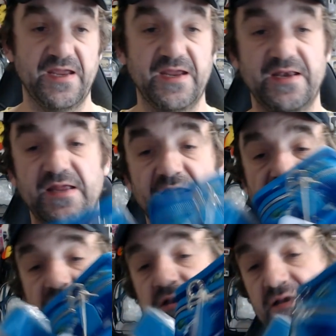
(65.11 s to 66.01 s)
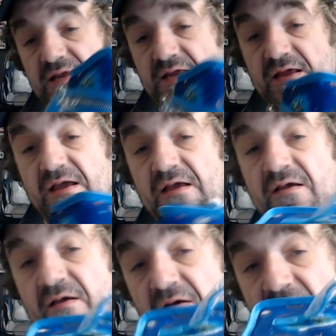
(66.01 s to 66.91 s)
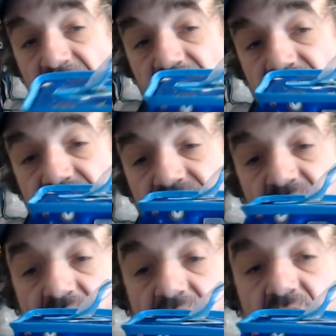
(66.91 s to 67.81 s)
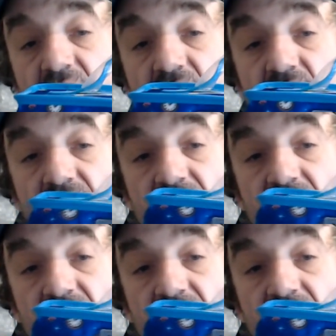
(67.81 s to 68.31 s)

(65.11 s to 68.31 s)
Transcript: It is the Funko